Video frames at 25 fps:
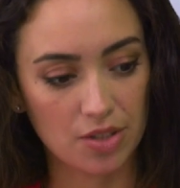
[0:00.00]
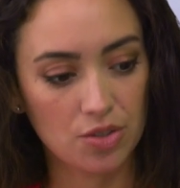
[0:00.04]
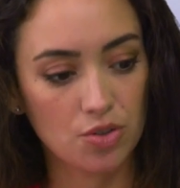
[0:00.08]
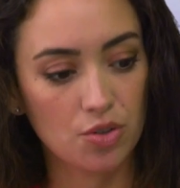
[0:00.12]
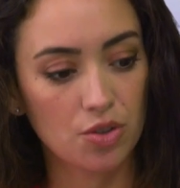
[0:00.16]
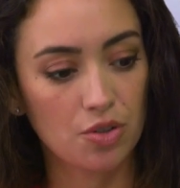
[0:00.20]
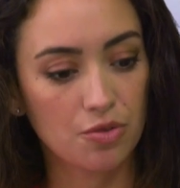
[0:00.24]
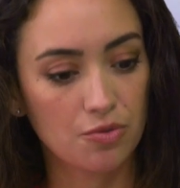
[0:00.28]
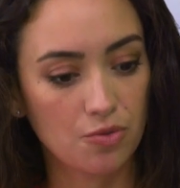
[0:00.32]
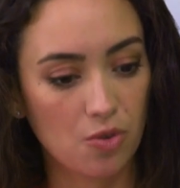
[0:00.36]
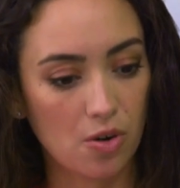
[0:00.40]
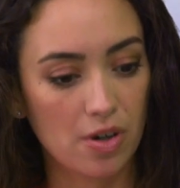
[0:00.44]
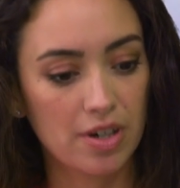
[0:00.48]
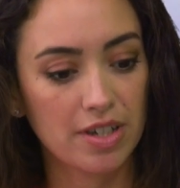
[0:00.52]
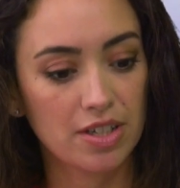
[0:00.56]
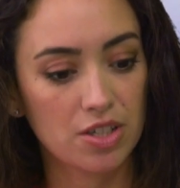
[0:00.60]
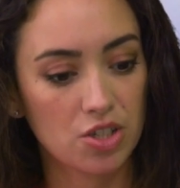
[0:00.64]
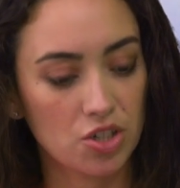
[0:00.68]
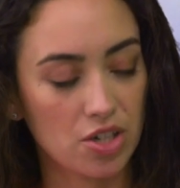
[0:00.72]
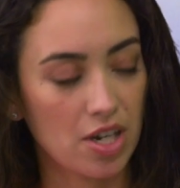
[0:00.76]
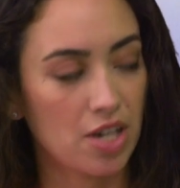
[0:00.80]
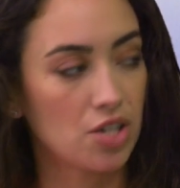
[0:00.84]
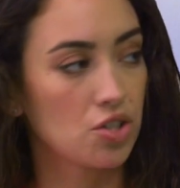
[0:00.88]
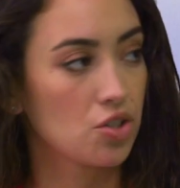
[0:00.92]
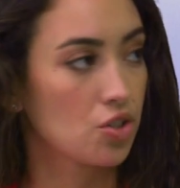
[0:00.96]
So the foreign
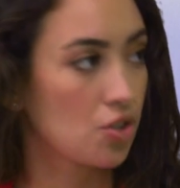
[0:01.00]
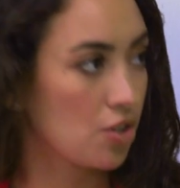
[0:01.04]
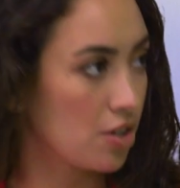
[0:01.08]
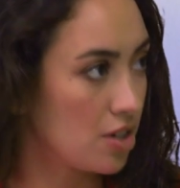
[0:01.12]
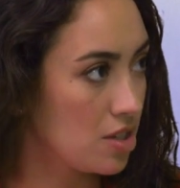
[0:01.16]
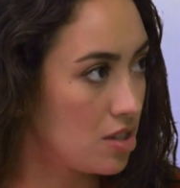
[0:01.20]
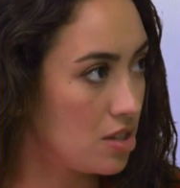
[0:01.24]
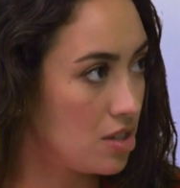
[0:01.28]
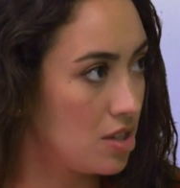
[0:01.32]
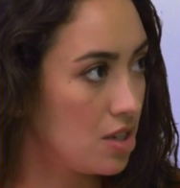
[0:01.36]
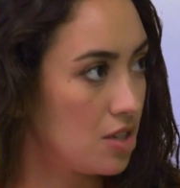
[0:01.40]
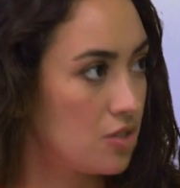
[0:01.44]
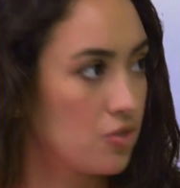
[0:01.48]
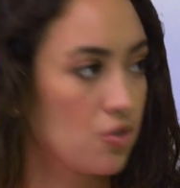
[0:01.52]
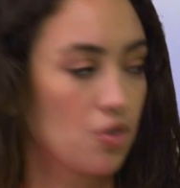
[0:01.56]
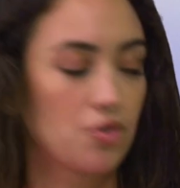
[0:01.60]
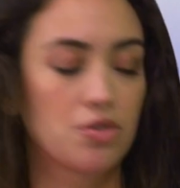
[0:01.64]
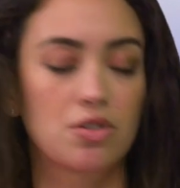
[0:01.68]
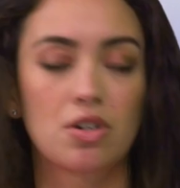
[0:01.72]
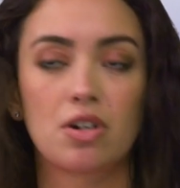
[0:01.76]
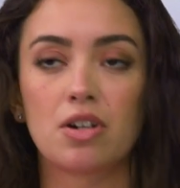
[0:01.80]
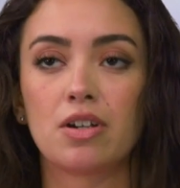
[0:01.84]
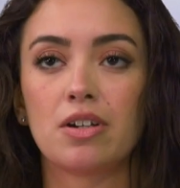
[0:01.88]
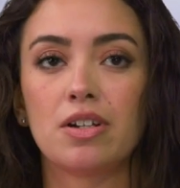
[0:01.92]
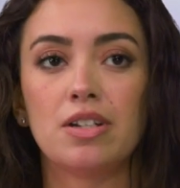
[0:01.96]
exchange currencies, those
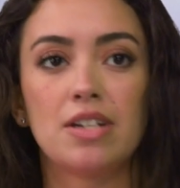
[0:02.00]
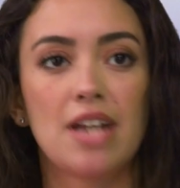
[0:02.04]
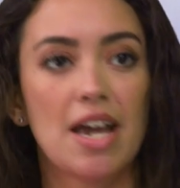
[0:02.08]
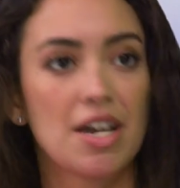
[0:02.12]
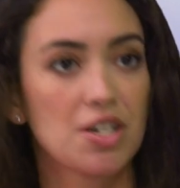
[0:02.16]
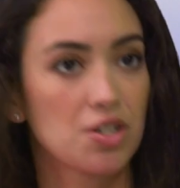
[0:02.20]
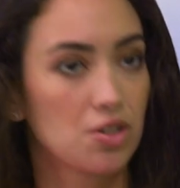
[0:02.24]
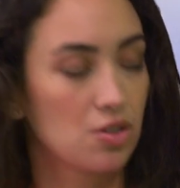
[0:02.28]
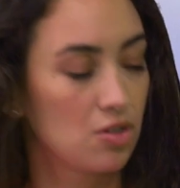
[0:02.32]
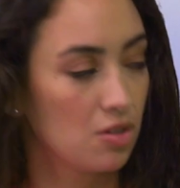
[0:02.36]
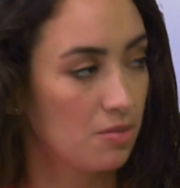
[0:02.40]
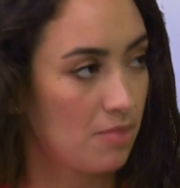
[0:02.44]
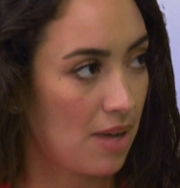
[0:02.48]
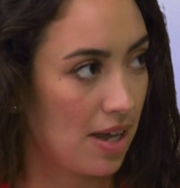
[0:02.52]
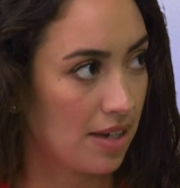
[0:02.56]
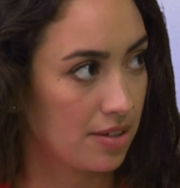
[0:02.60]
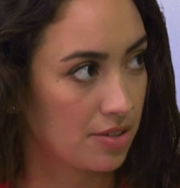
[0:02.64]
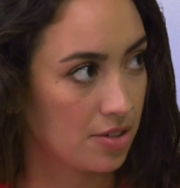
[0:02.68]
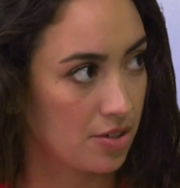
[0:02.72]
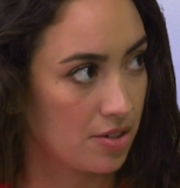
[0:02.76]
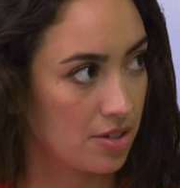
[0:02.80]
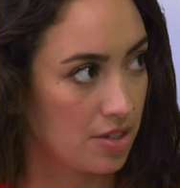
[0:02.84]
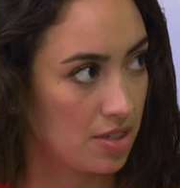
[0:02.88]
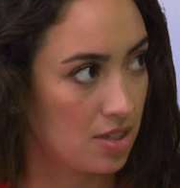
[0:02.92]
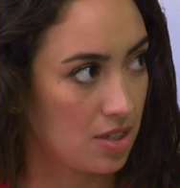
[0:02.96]
are national backed
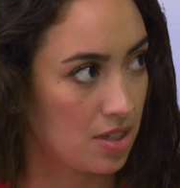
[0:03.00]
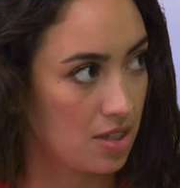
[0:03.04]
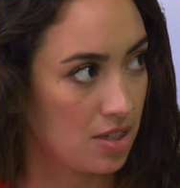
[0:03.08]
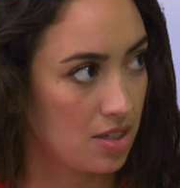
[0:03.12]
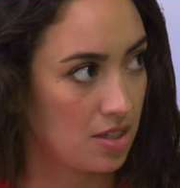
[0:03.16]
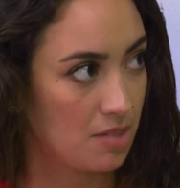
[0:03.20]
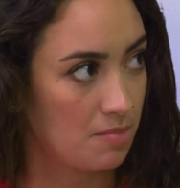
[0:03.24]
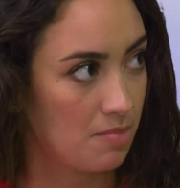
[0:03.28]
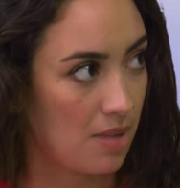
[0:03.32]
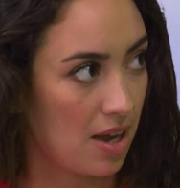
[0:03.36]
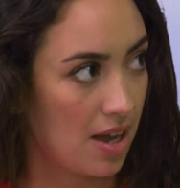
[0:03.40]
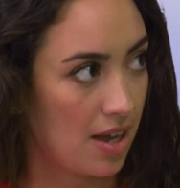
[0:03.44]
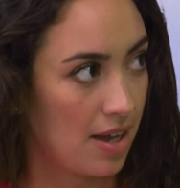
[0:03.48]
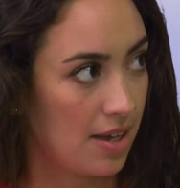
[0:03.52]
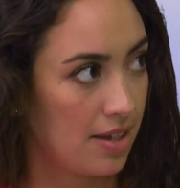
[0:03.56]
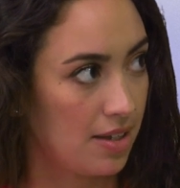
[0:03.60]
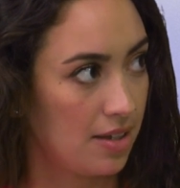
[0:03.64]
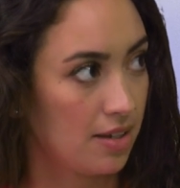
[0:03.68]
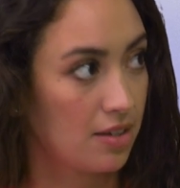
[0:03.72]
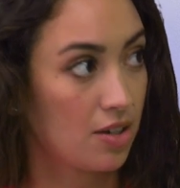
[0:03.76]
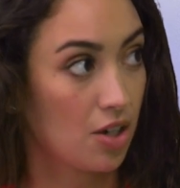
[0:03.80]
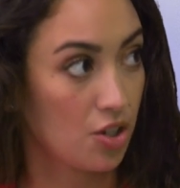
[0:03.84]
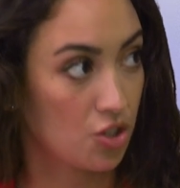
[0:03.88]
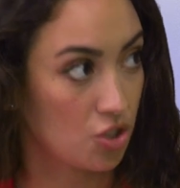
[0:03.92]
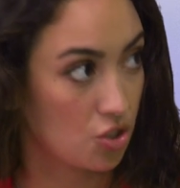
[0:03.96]
currencies by
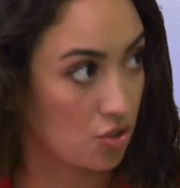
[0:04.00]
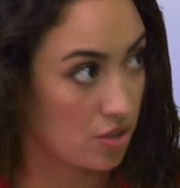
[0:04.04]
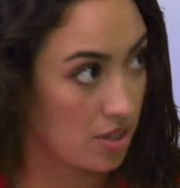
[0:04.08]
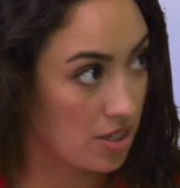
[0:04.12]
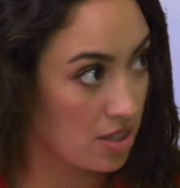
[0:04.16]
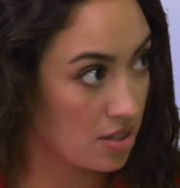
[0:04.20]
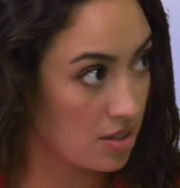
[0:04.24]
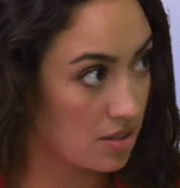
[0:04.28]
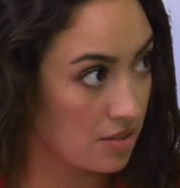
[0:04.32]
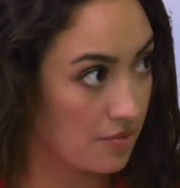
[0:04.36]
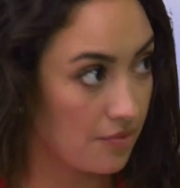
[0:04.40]
countries